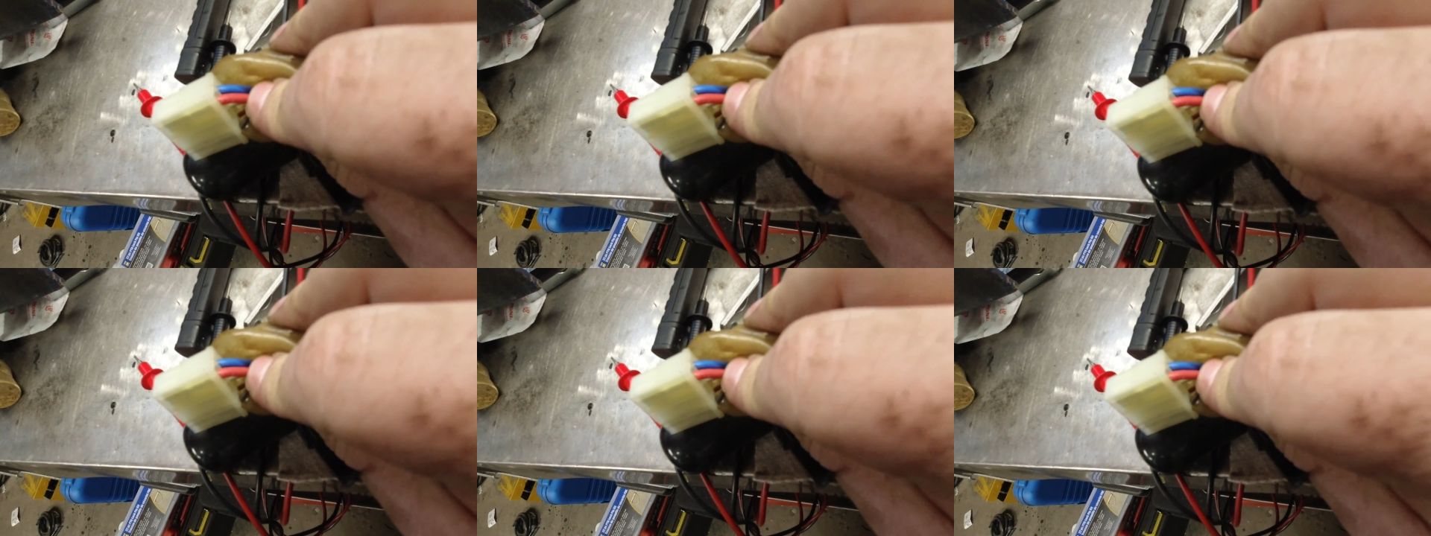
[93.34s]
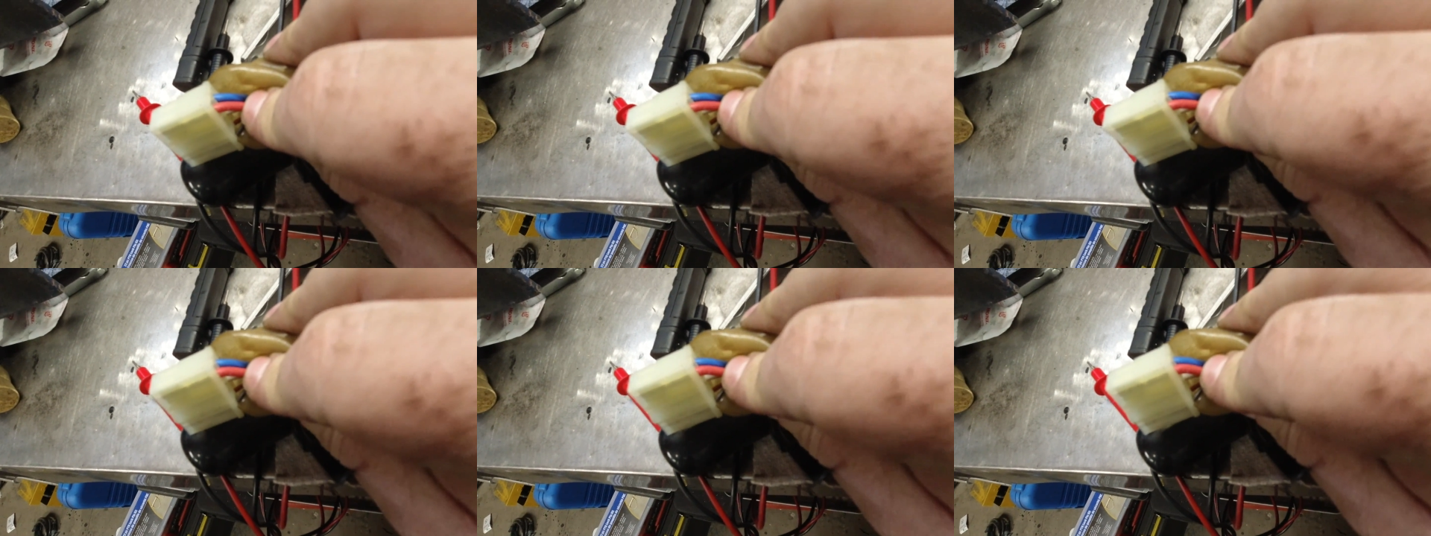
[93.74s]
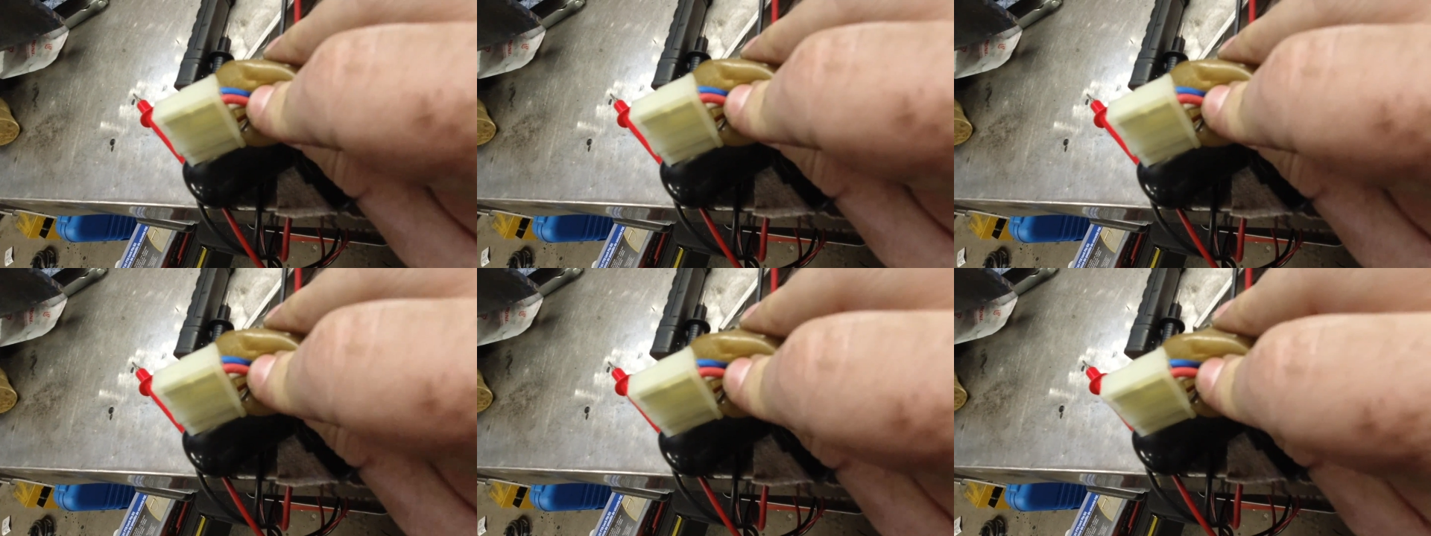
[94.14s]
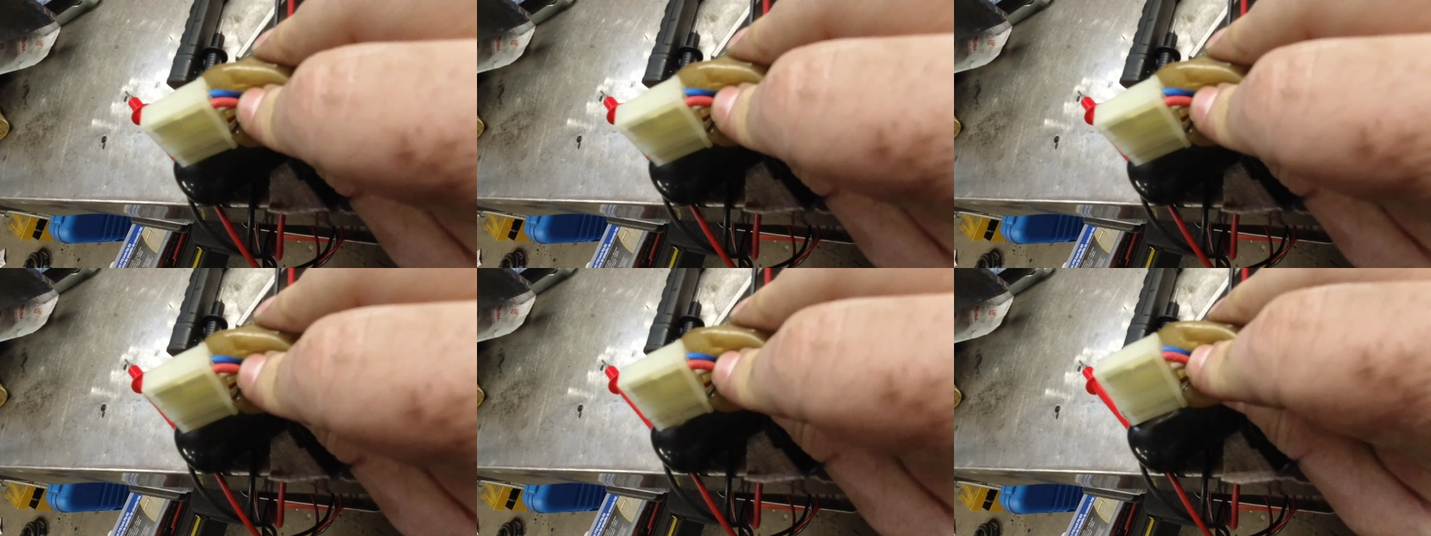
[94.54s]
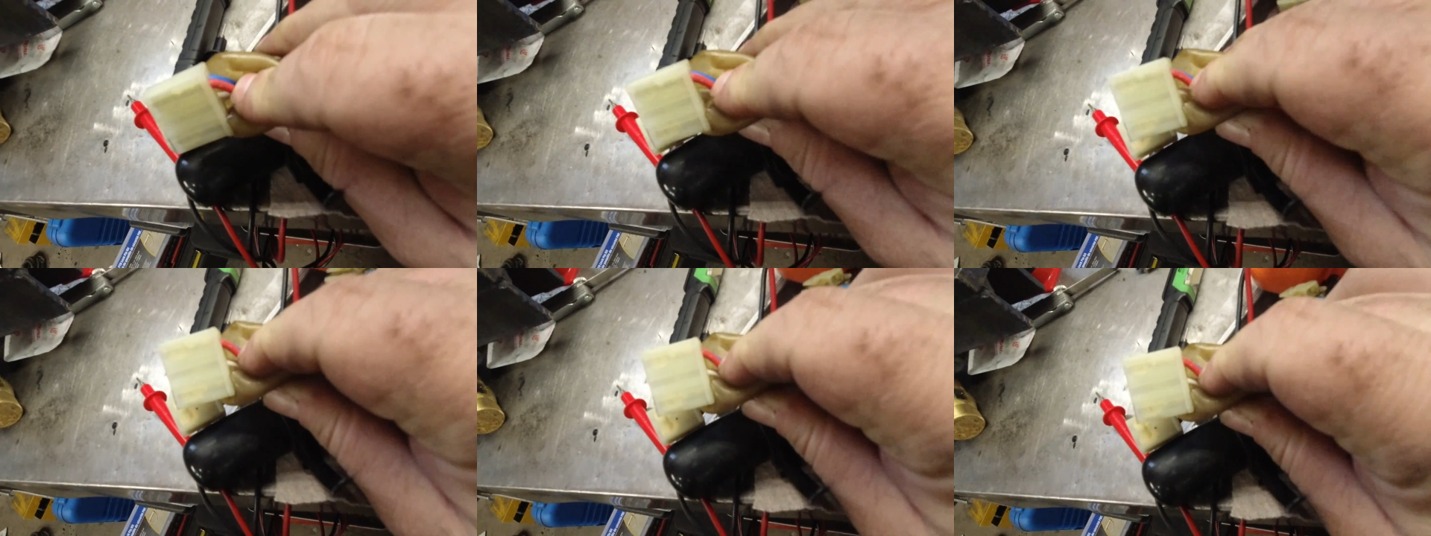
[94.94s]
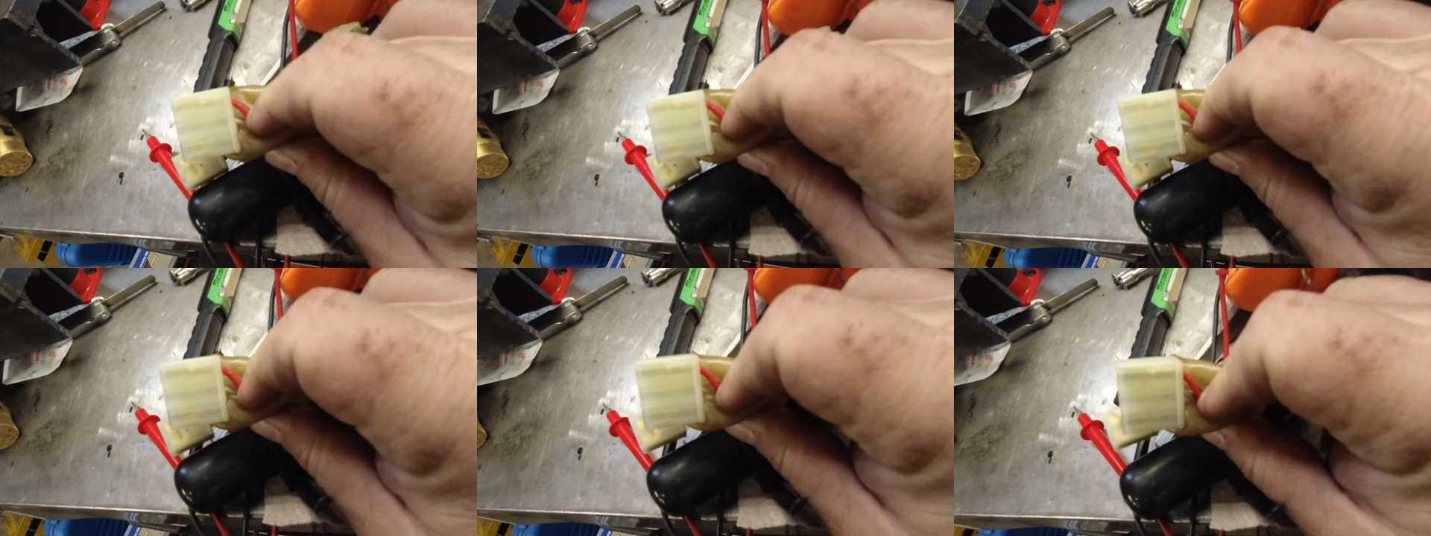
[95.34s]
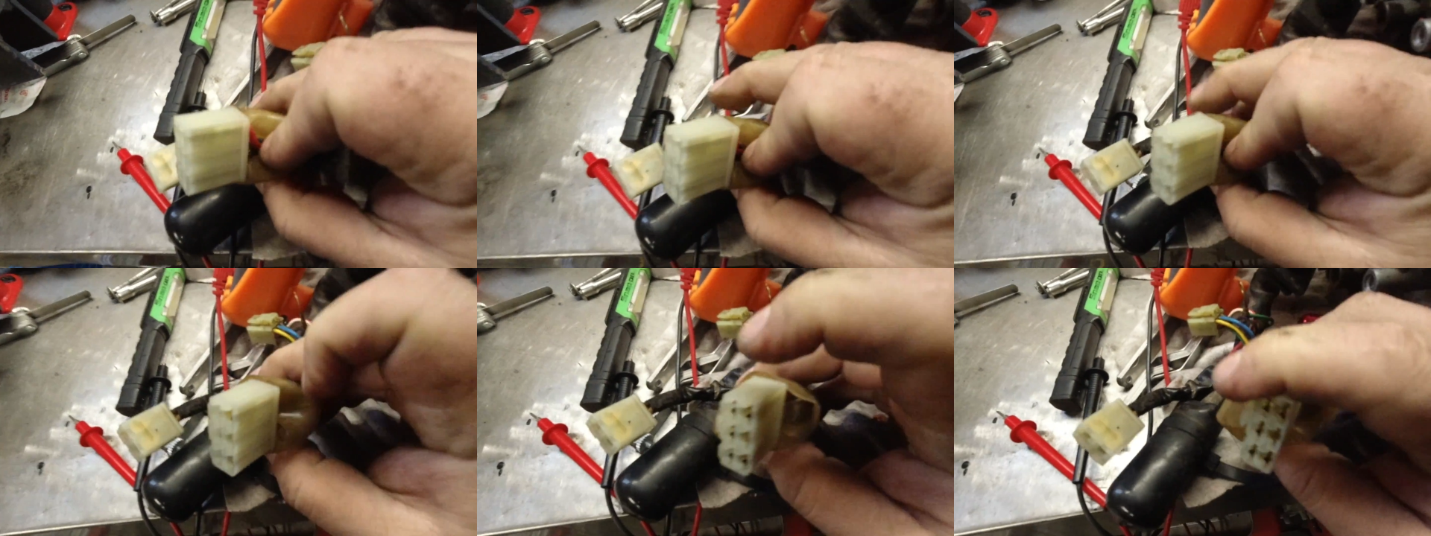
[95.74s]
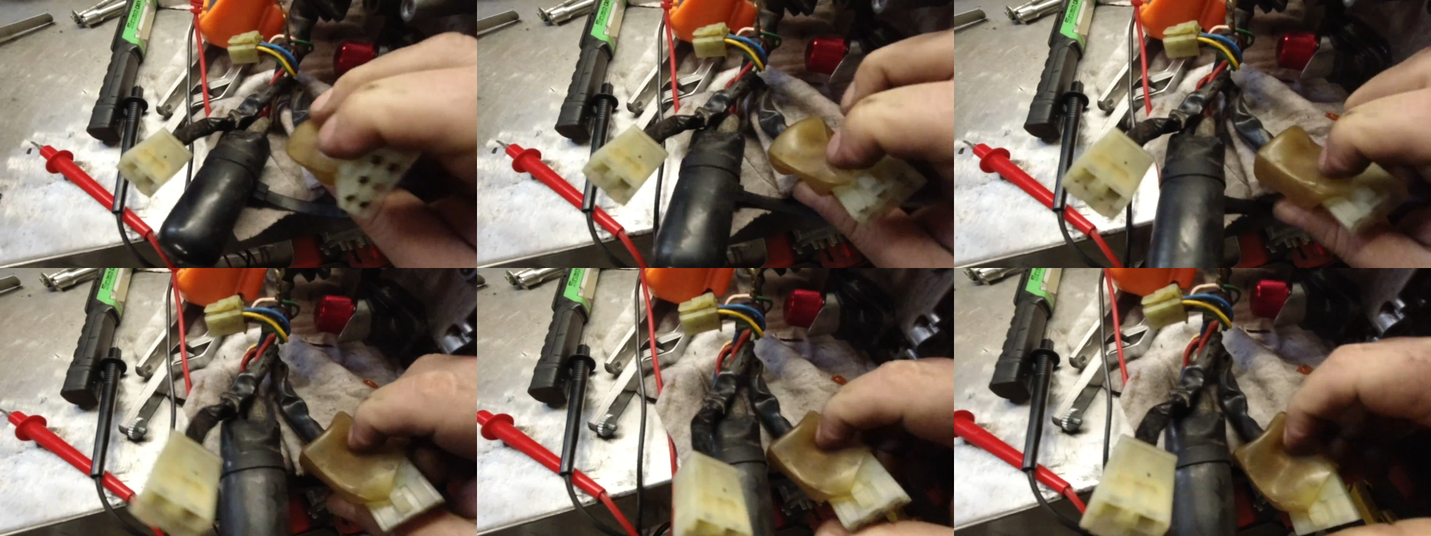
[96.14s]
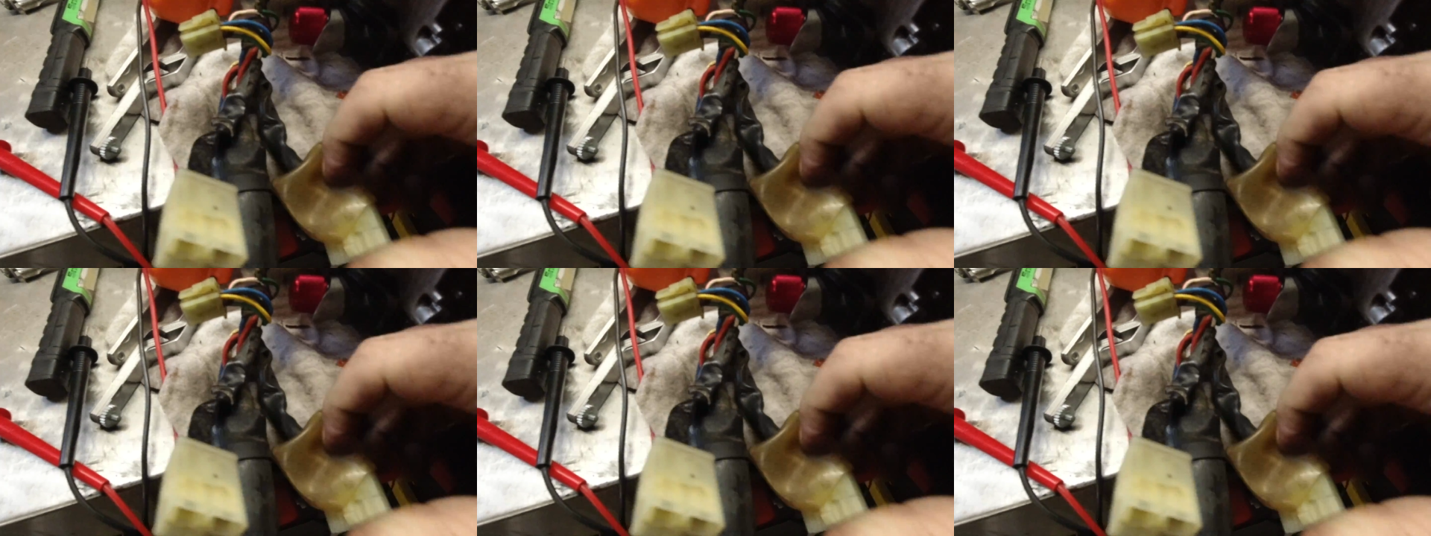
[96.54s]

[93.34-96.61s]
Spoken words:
(no speaker visible)